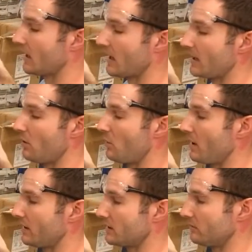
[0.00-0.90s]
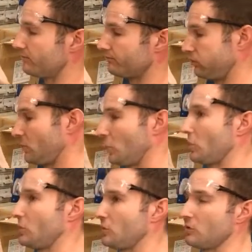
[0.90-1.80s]
in, I don't want it to
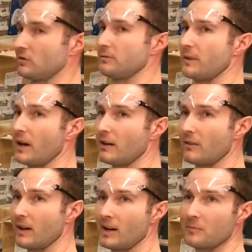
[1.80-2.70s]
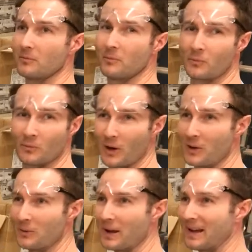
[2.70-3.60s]
fire right up right
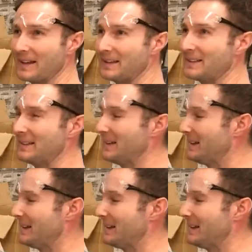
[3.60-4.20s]
away, and